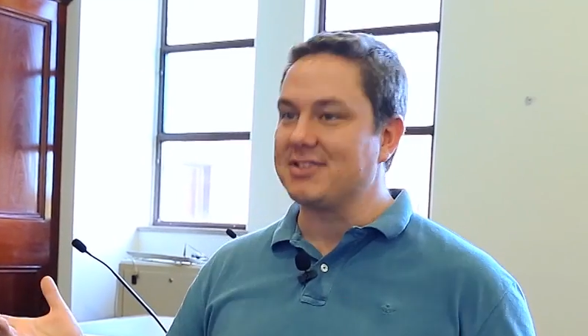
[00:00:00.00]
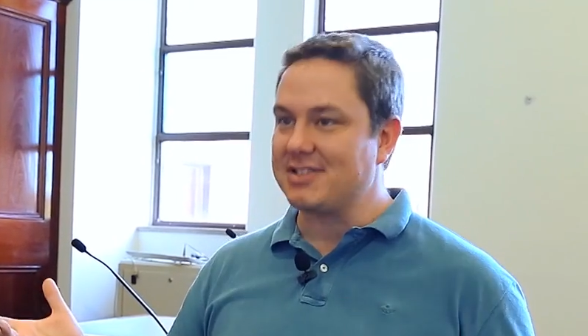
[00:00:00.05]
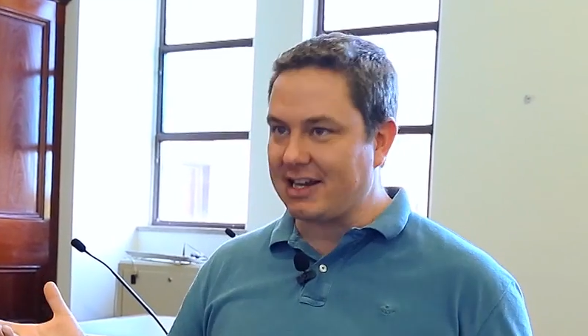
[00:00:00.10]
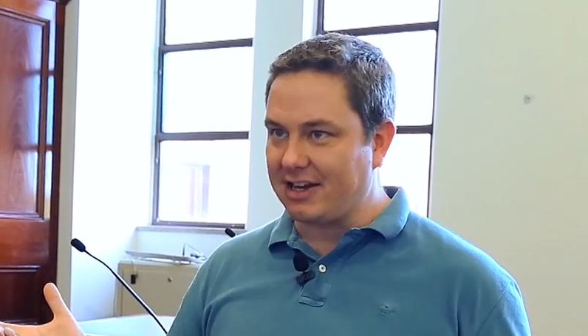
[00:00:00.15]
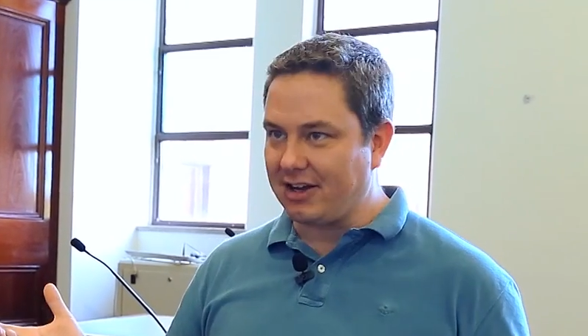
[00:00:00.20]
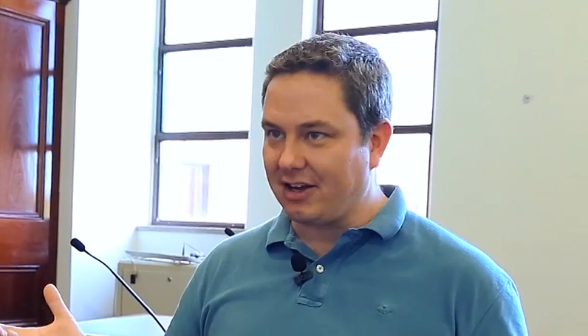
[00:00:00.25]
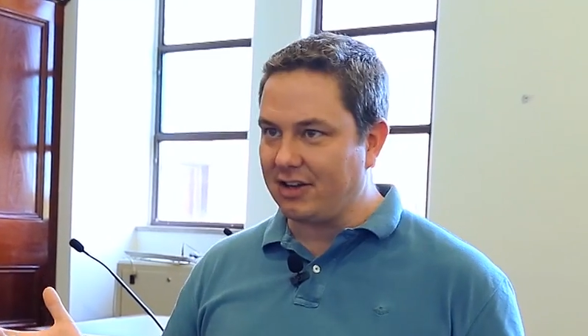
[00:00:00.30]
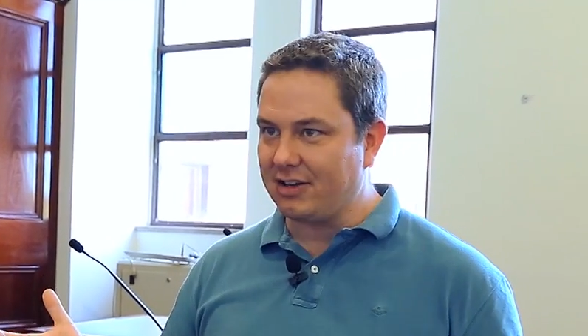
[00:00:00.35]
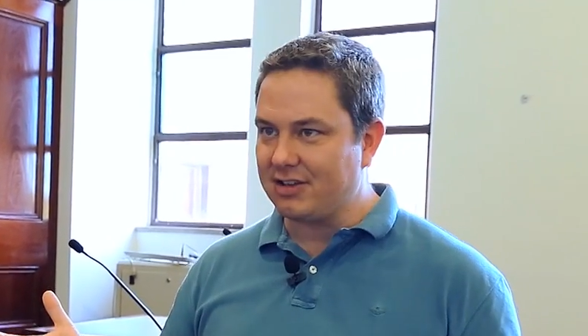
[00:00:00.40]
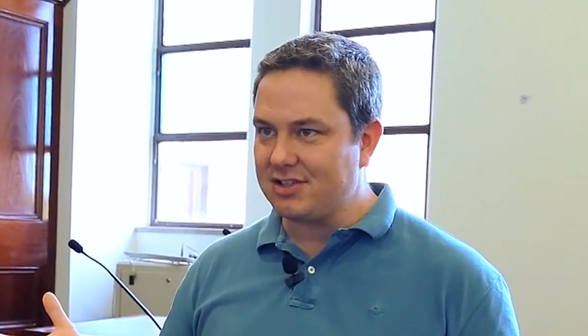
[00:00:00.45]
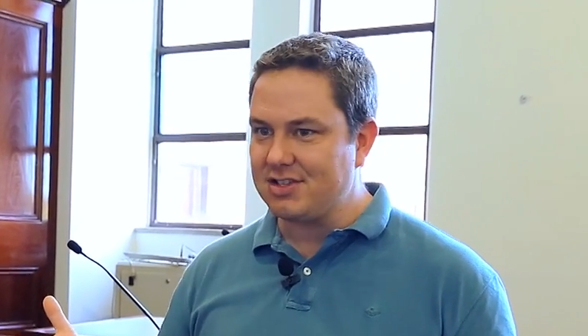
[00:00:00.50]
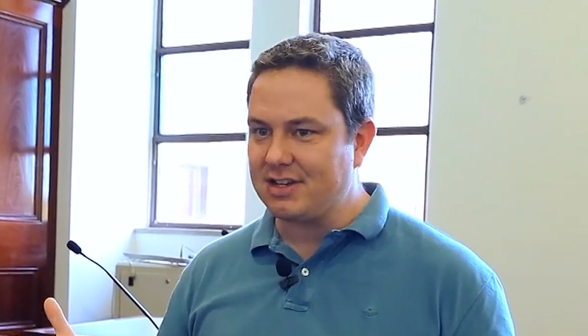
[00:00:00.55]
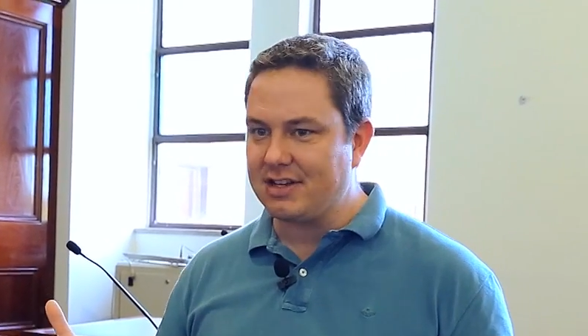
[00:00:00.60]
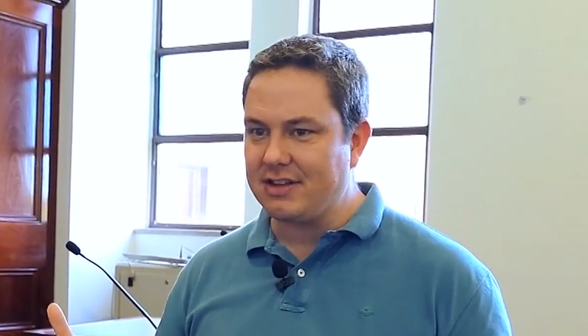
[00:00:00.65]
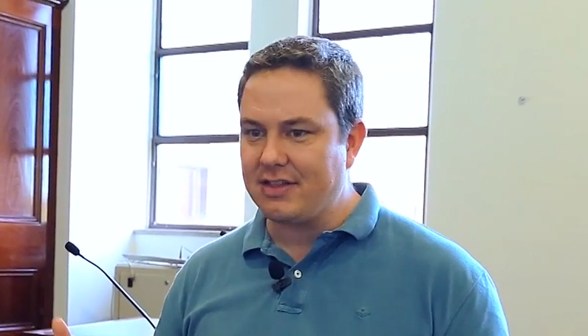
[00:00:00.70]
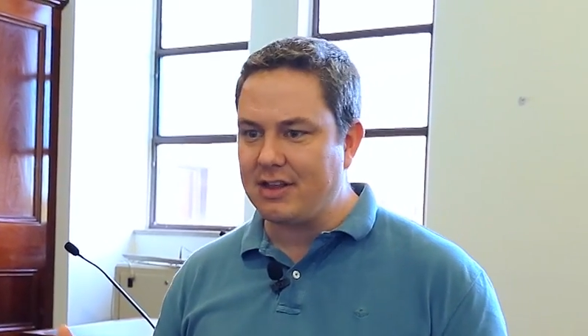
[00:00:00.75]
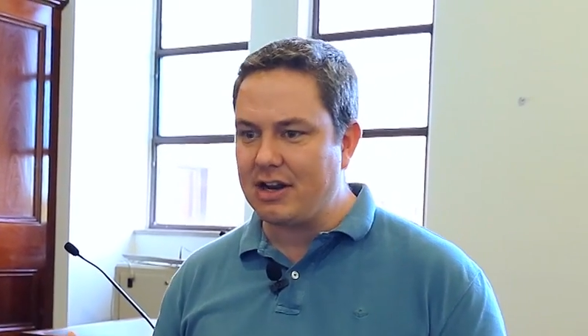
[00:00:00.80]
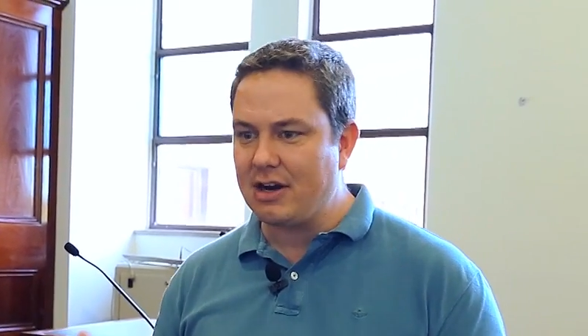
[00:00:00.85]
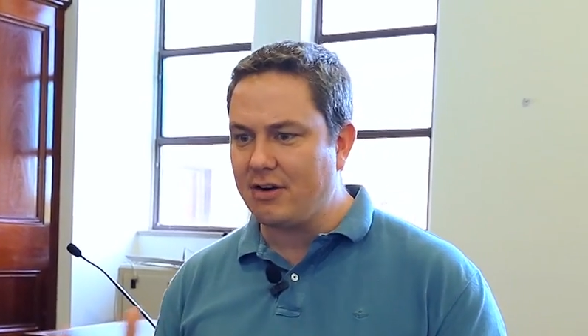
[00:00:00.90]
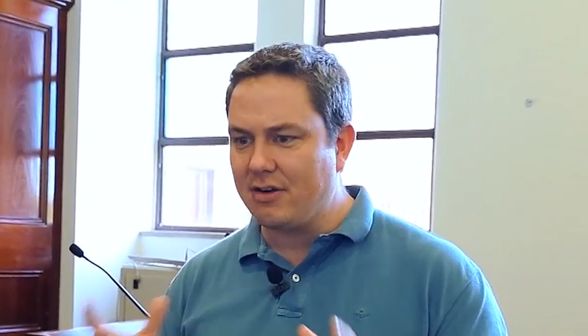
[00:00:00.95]
psychology,
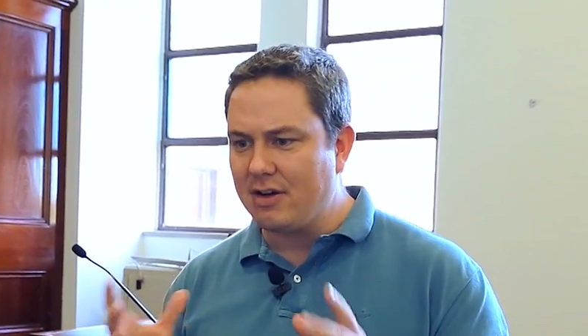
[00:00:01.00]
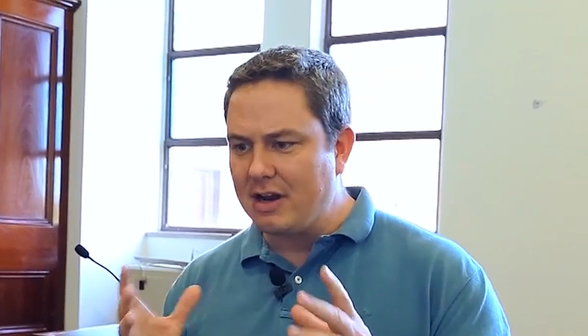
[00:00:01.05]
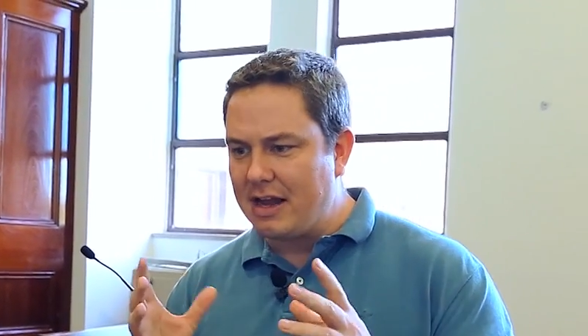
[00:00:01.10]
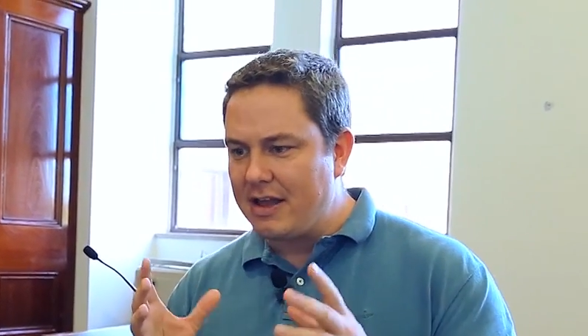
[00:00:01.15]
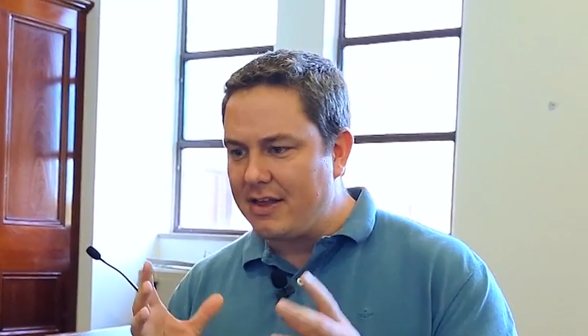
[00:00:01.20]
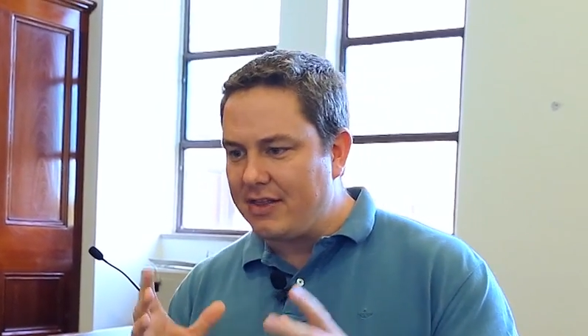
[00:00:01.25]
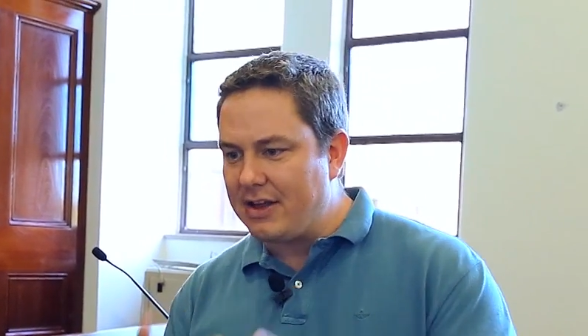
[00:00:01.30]
and they're,